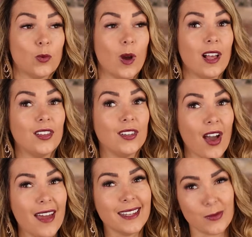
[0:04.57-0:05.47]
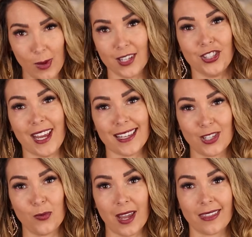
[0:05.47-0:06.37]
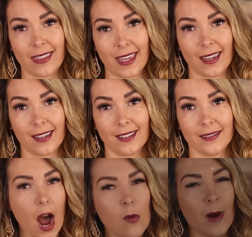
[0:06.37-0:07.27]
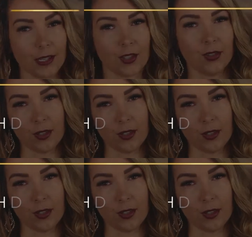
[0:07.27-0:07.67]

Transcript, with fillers: Well, not as much as you might think. How much do